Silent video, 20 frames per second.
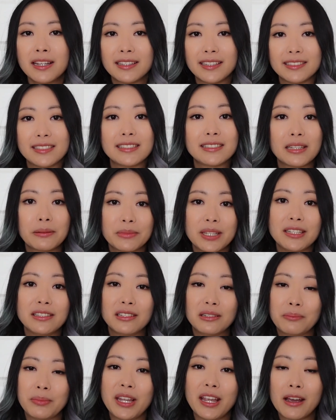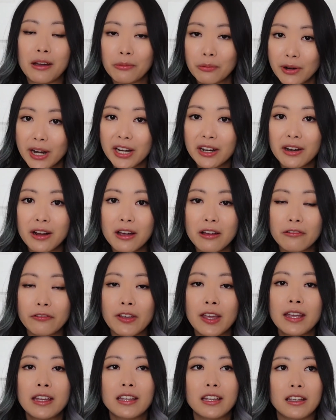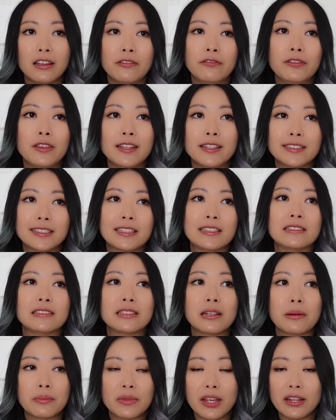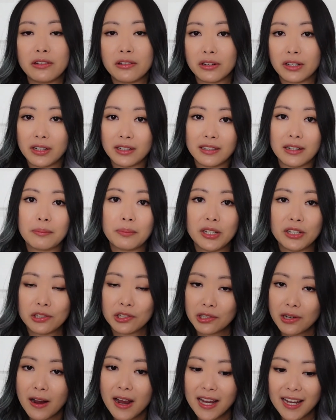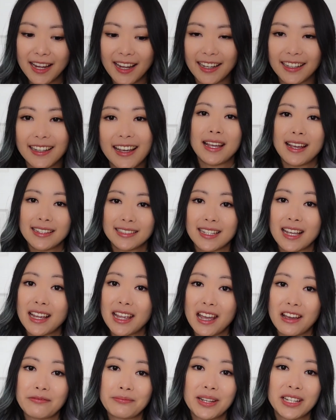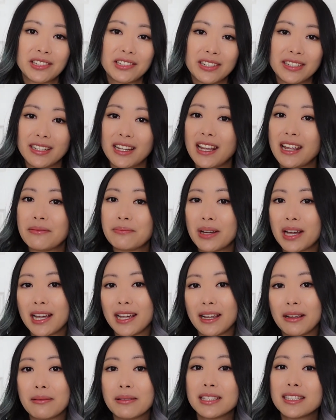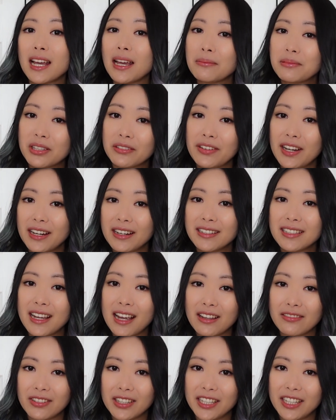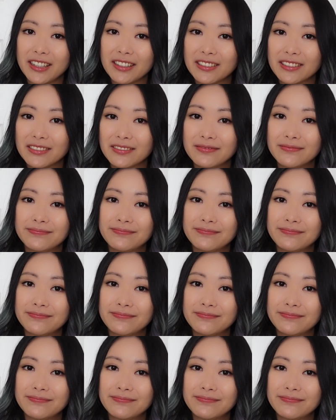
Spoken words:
this is something to be aware of if this is something you're gonna be trying, as I have mentioned in my types of hair dye video.